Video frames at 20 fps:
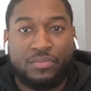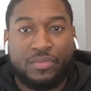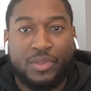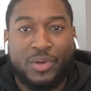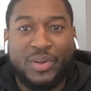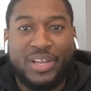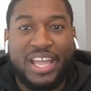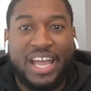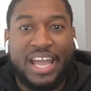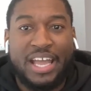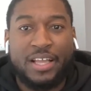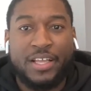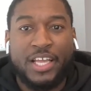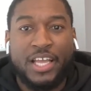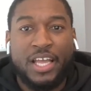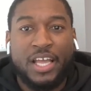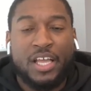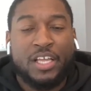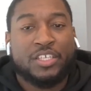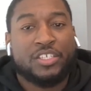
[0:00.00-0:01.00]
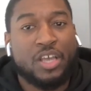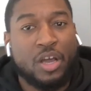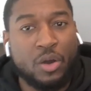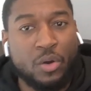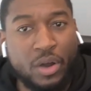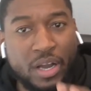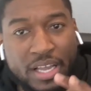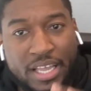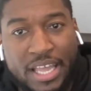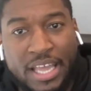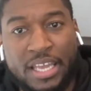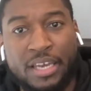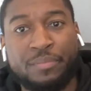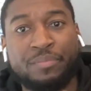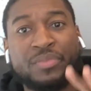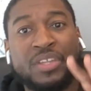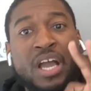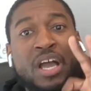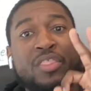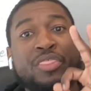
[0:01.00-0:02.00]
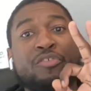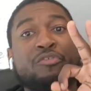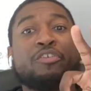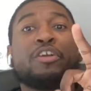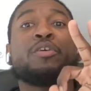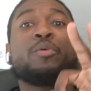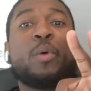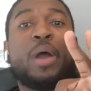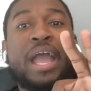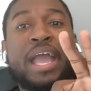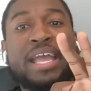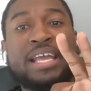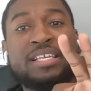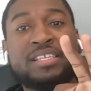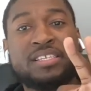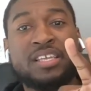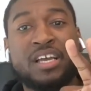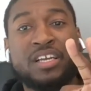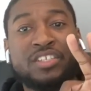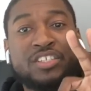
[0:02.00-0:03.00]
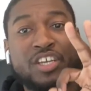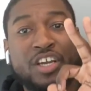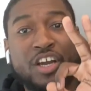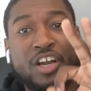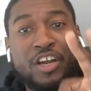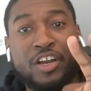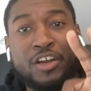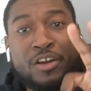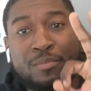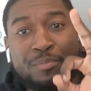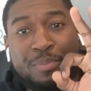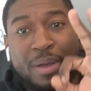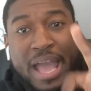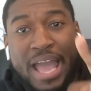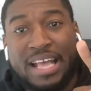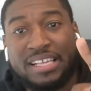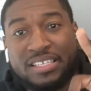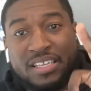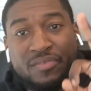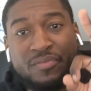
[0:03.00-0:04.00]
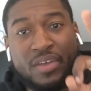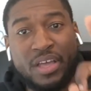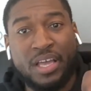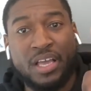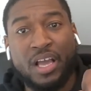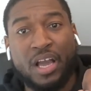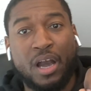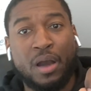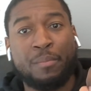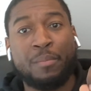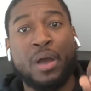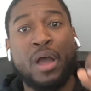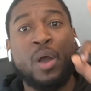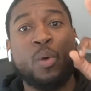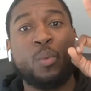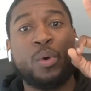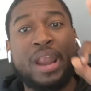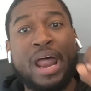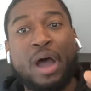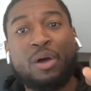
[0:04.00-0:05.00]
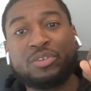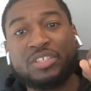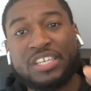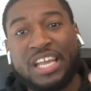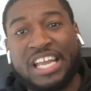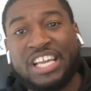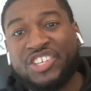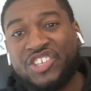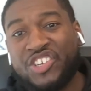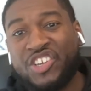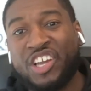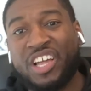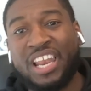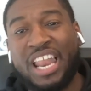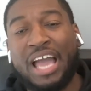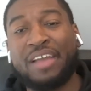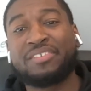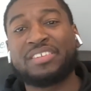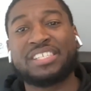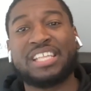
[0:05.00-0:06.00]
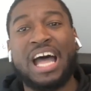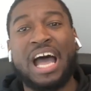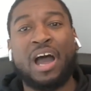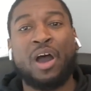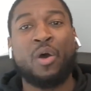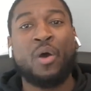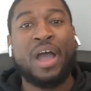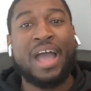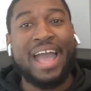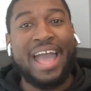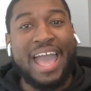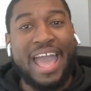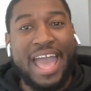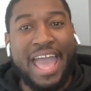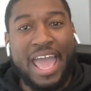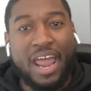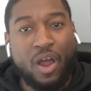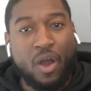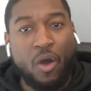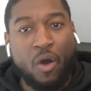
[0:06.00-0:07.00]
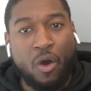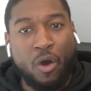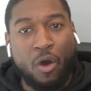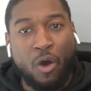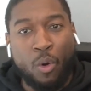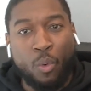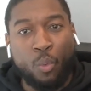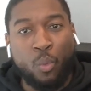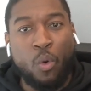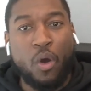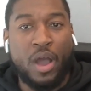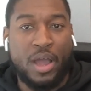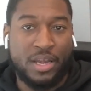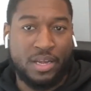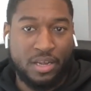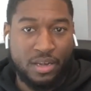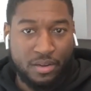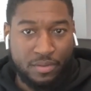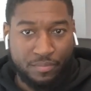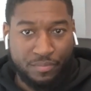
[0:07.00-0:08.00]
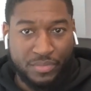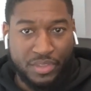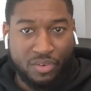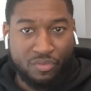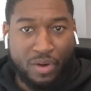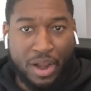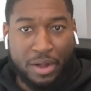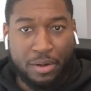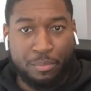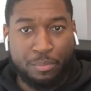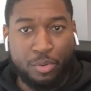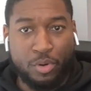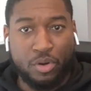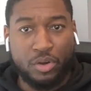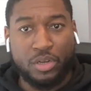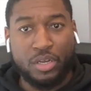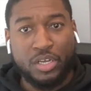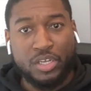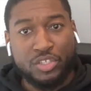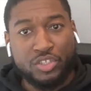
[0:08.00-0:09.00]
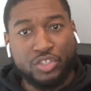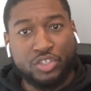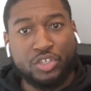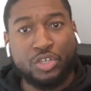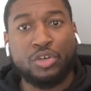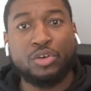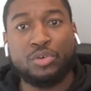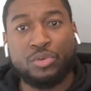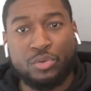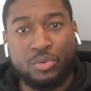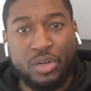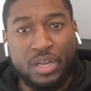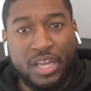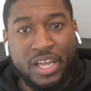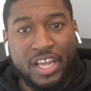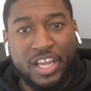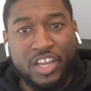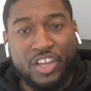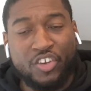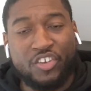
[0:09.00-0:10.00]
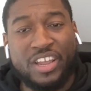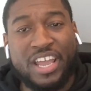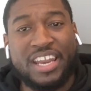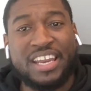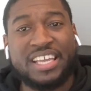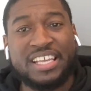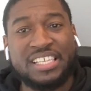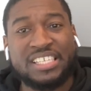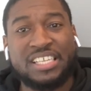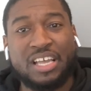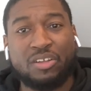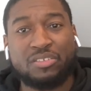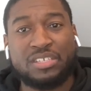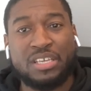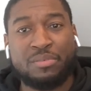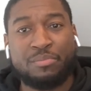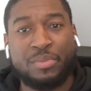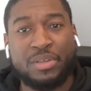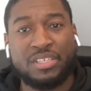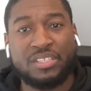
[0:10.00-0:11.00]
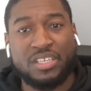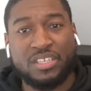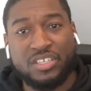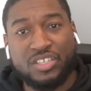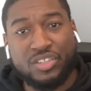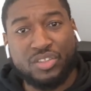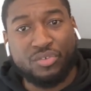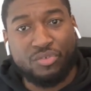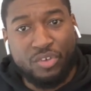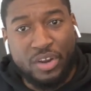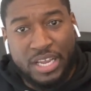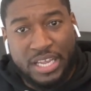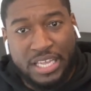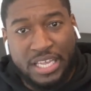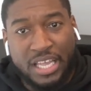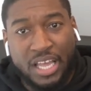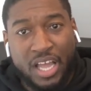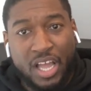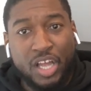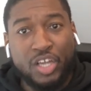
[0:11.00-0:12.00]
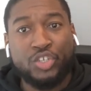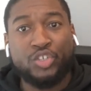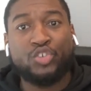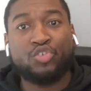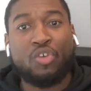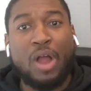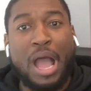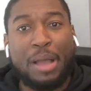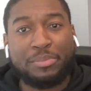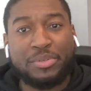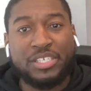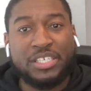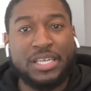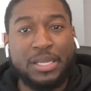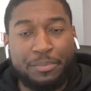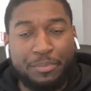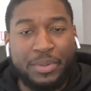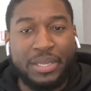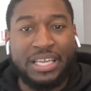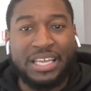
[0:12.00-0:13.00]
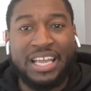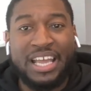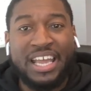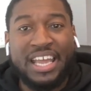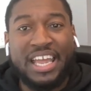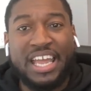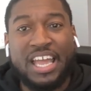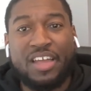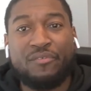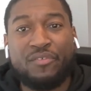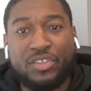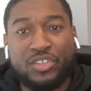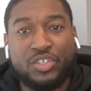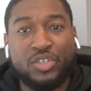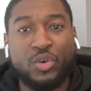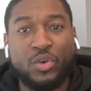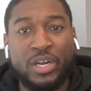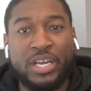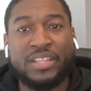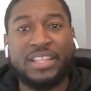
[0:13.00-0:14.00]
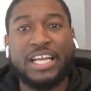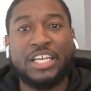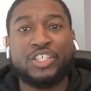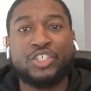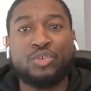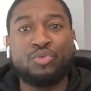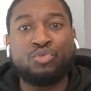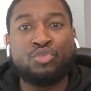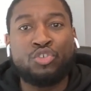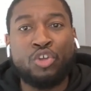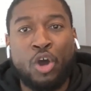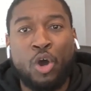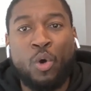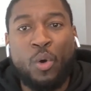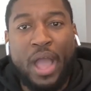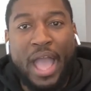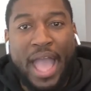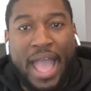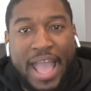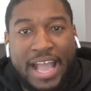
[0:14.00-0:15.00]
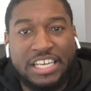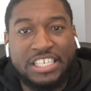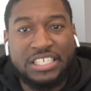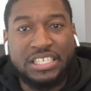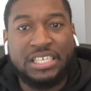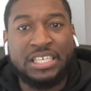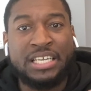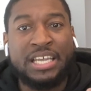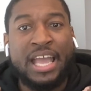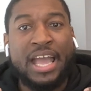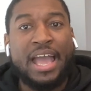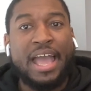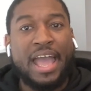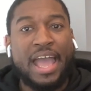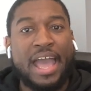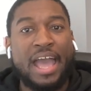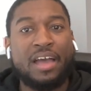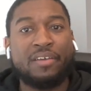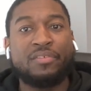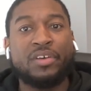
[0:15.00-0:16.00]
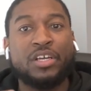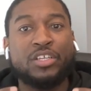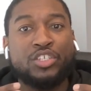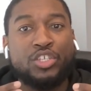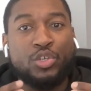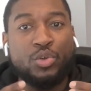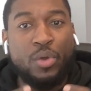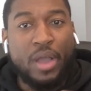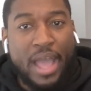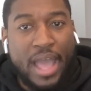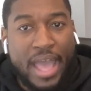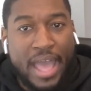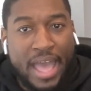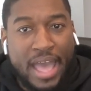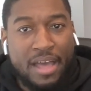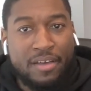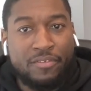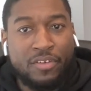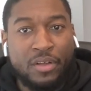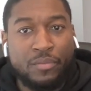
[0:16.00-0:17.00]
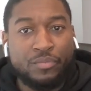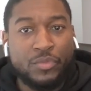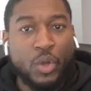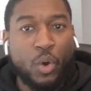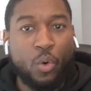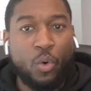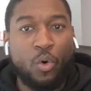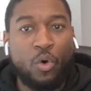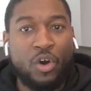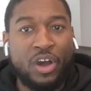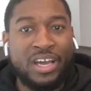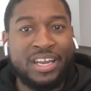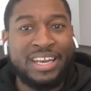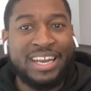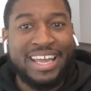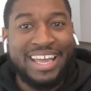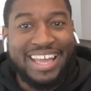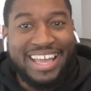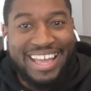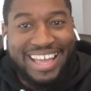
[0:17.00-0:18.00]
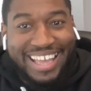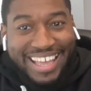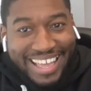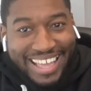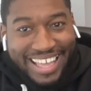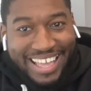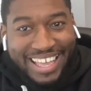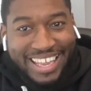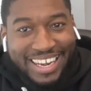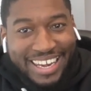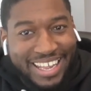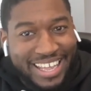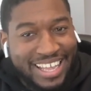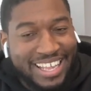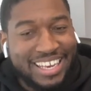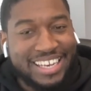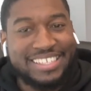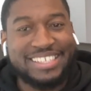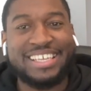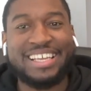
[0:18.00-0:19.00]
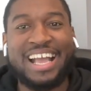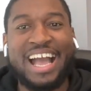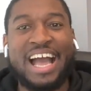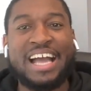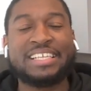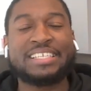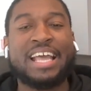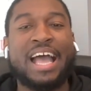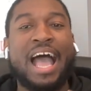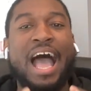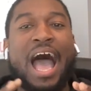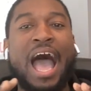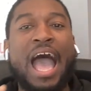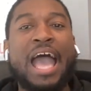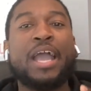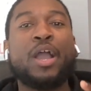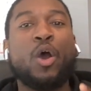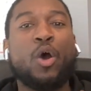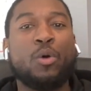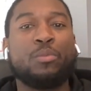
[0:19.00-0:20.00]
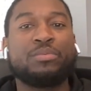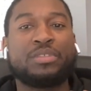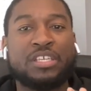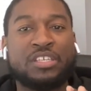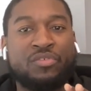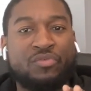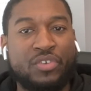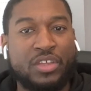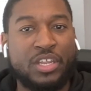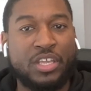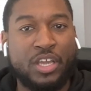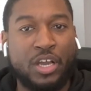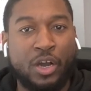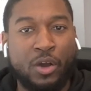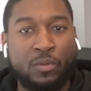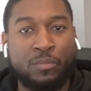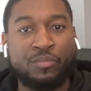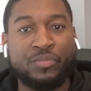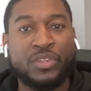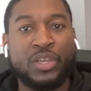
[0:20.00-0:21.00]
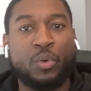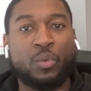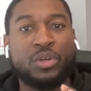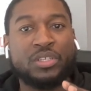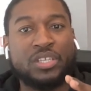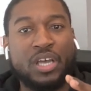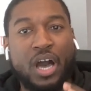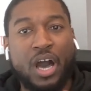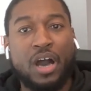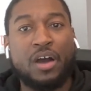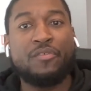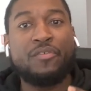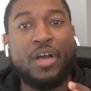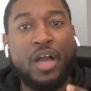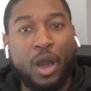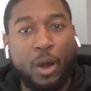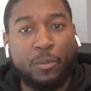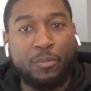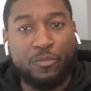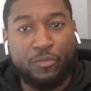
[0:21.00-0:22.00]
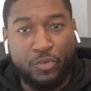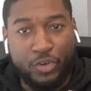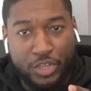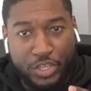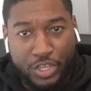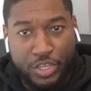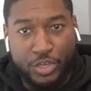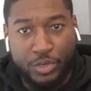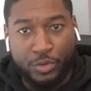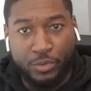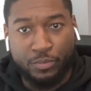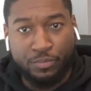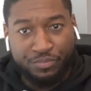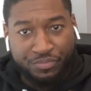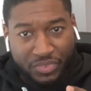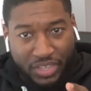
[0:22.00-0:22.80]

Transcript: Okay? So again, 3 ways to earn passive income without changing your lifestyle at all. 1, write a book. 2, create a consulting business. 3, drop shipping, inventory that you don't actually have to have on hand. Listen, guys, I hope this video was of help for you.